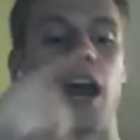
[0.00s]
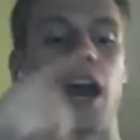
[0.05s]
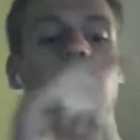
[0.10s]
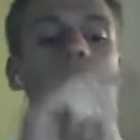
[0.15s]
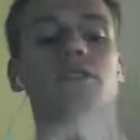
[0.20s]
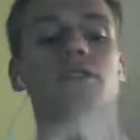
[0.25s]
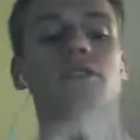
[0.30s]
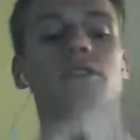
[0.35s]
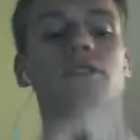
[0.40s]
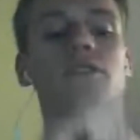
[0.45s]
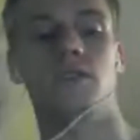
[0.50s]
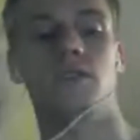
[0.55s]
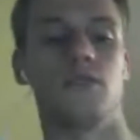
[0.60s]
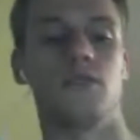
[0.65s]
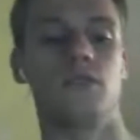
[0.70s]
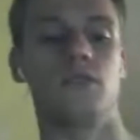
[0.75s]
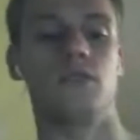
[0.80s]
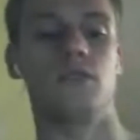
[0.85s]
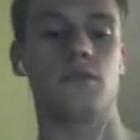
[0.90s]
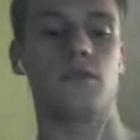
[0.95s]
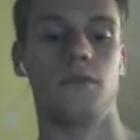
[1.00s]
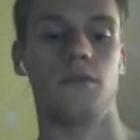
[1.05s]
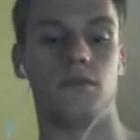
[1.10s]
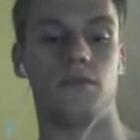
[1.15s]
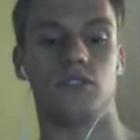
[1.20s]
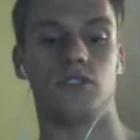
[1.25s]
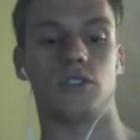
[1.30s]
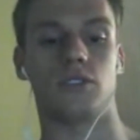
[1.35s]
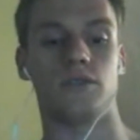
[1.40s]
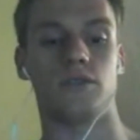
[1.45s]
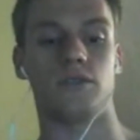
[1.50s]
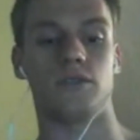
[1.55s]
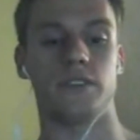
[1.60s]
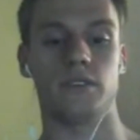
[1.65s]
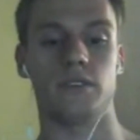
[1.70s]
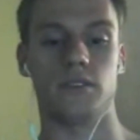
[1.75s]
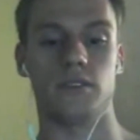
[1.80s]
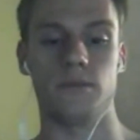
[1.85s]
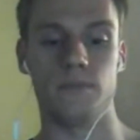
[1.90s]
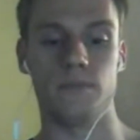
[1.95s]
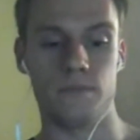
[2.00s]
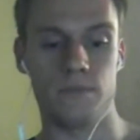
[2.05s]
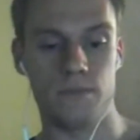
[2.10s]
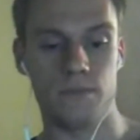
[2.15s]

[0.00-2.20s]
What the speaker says: half of the circle filled.